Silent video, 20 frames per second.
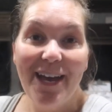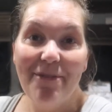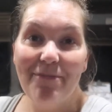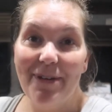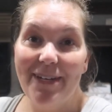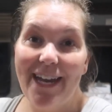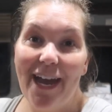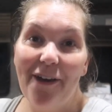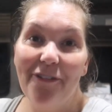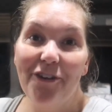
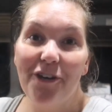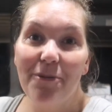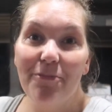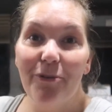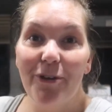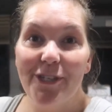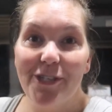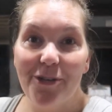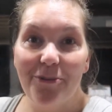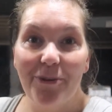but now that our
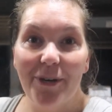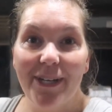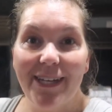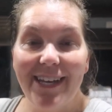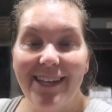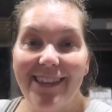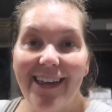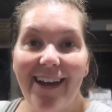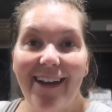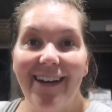boys are
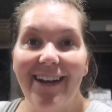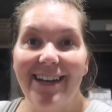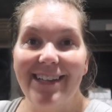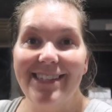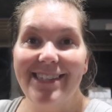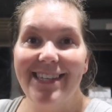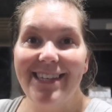working there and